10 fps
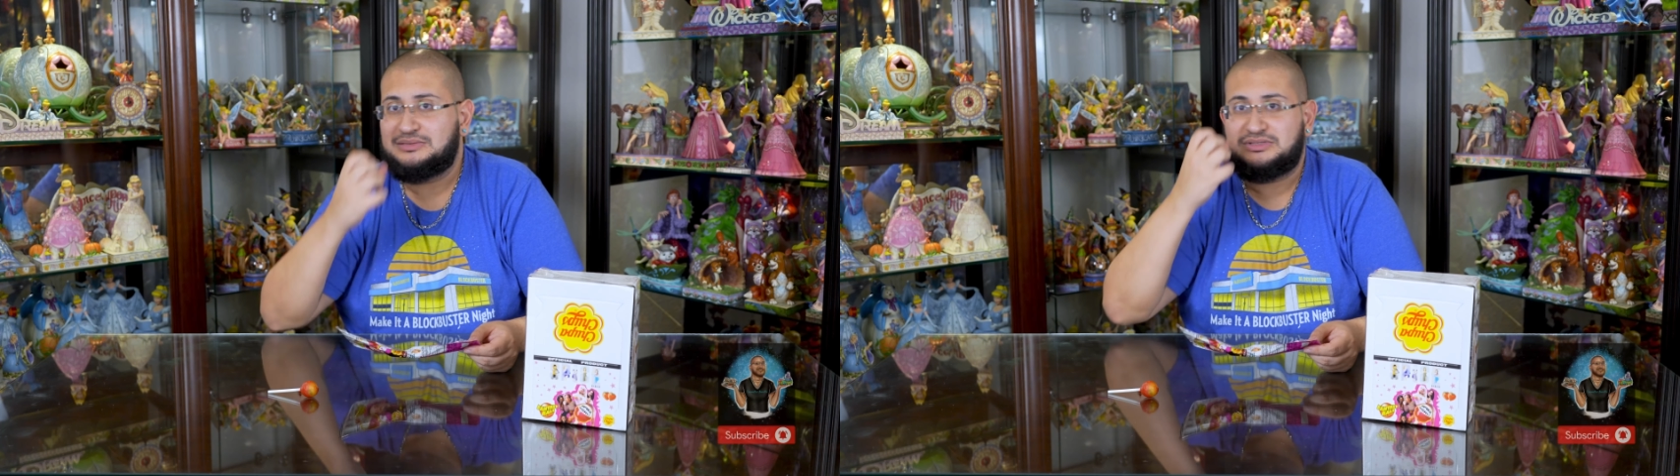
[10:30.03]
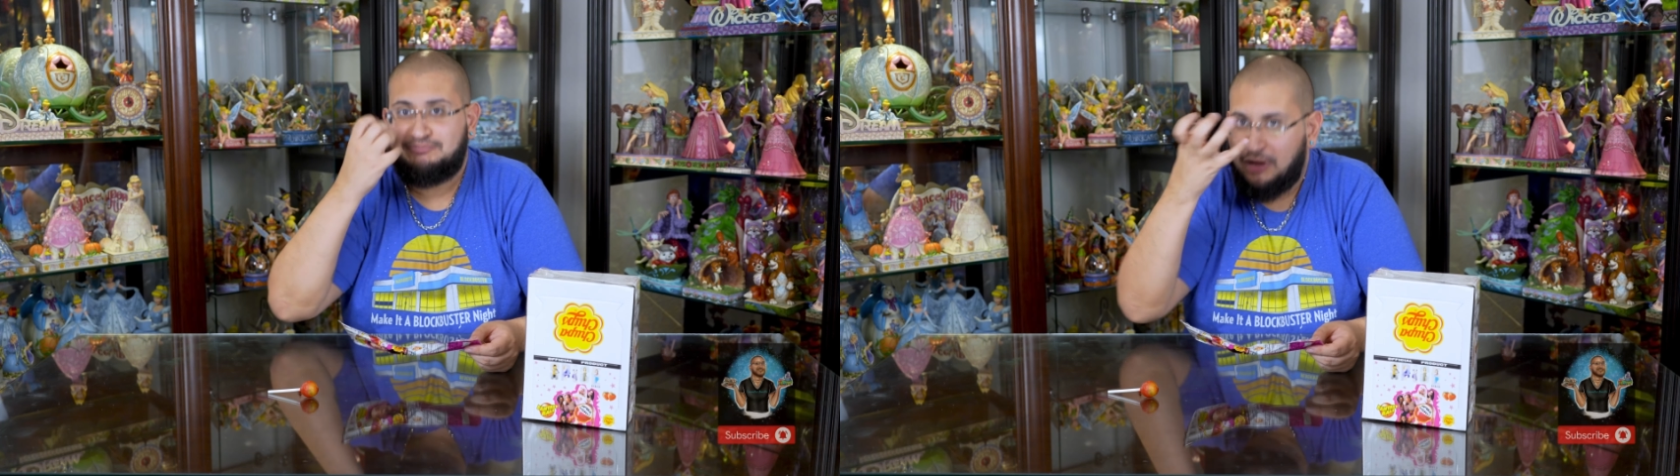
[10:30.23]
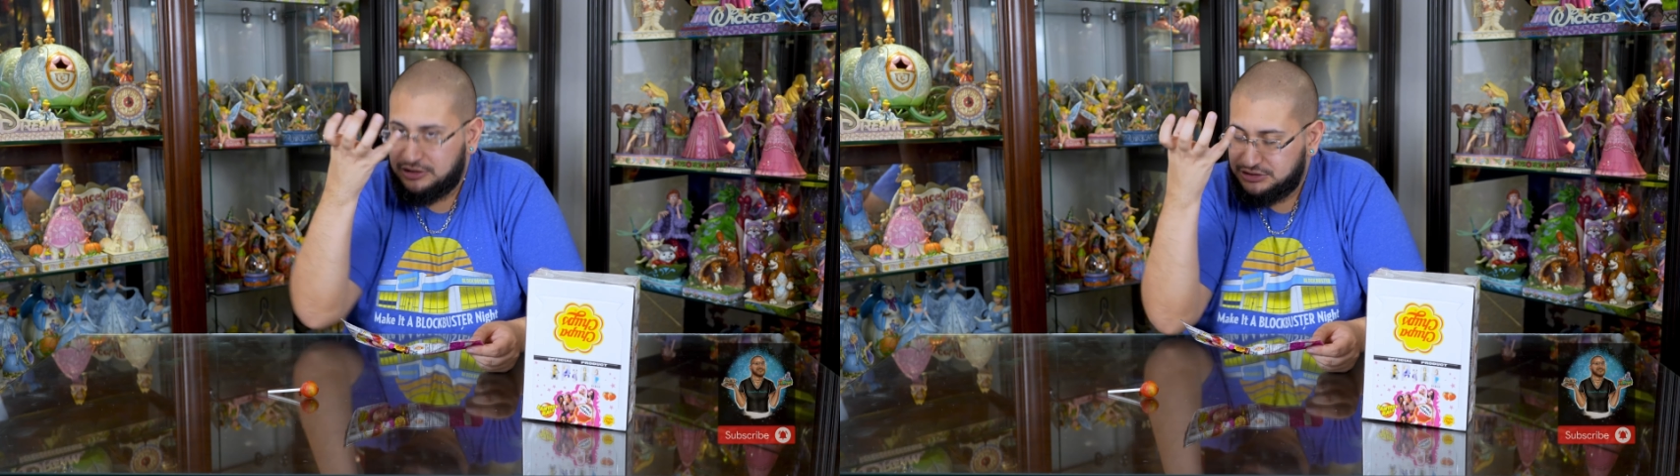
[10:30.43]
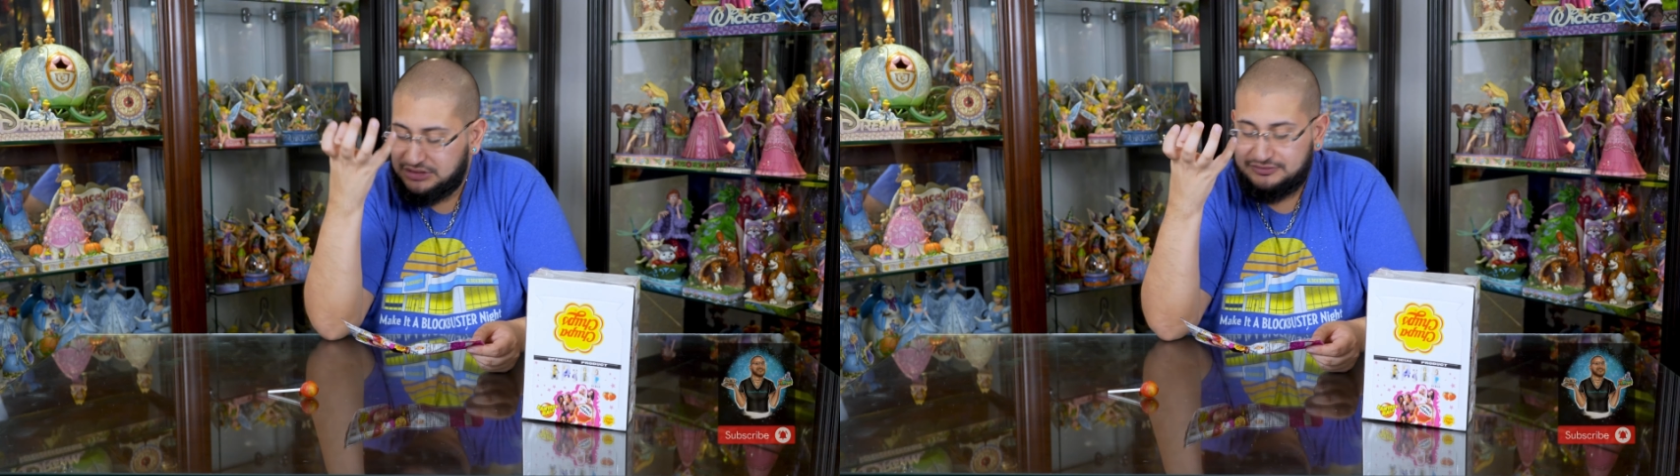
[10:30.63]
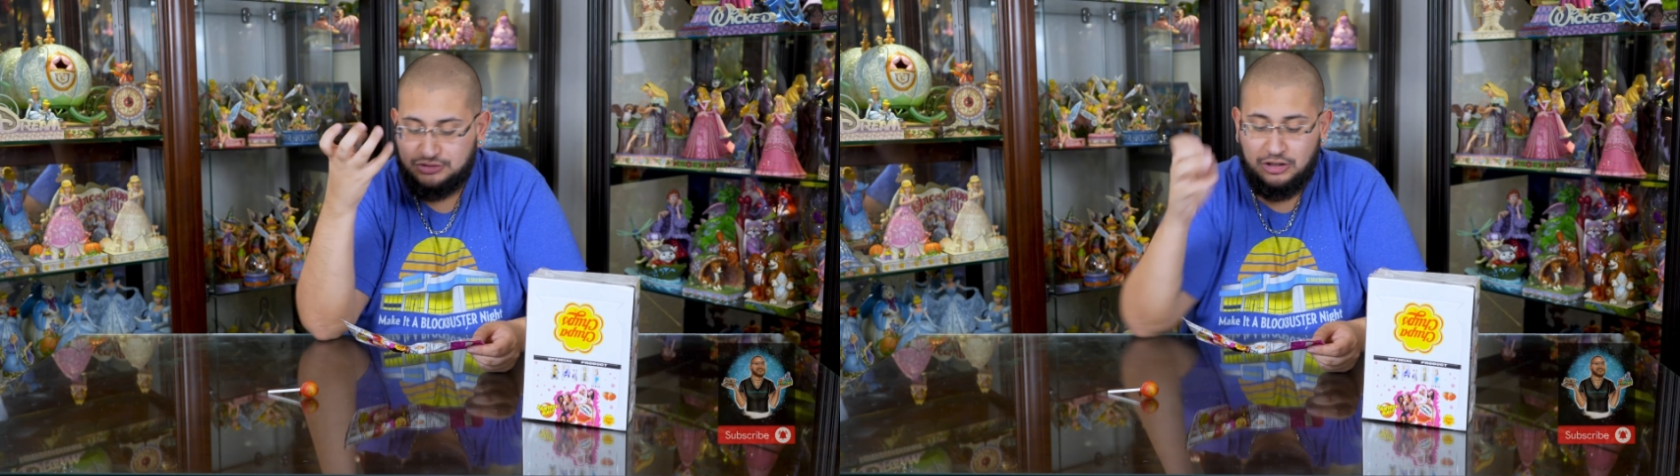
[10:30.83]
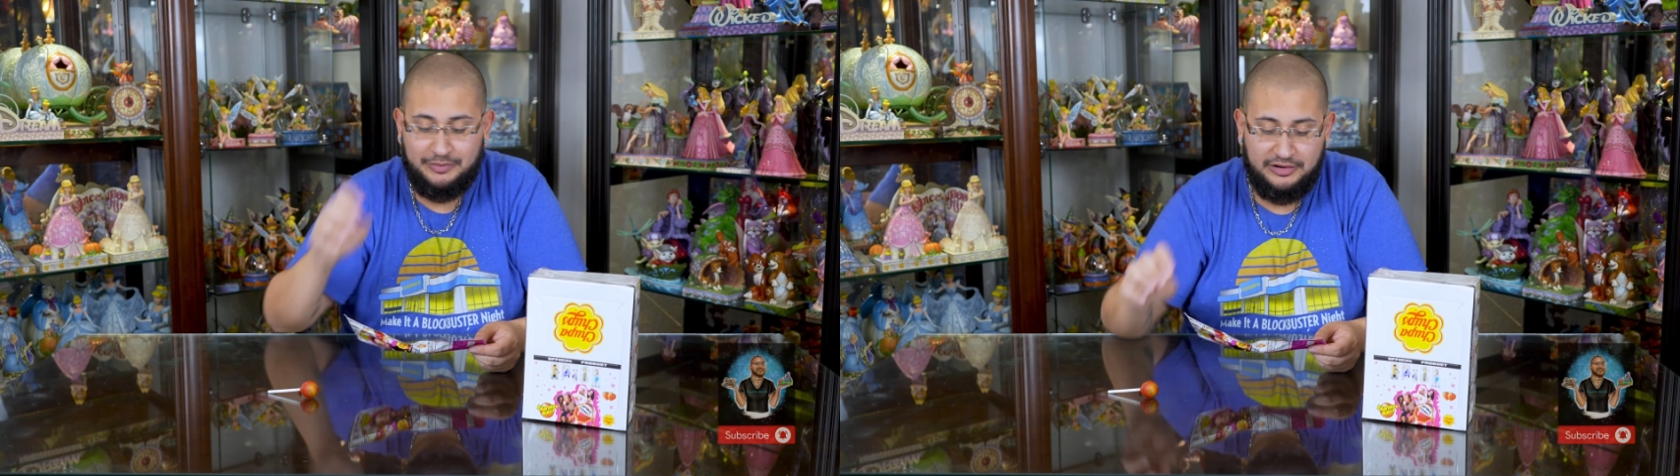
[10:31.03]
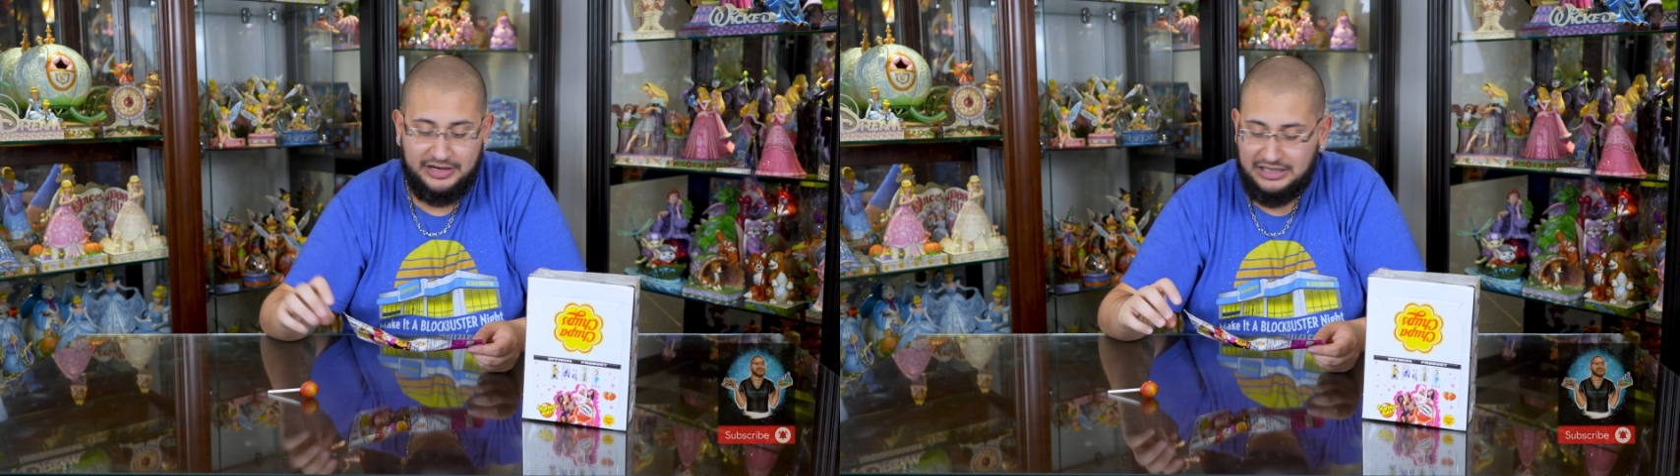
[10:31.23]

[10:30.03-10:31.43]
it was pungent of strawberry.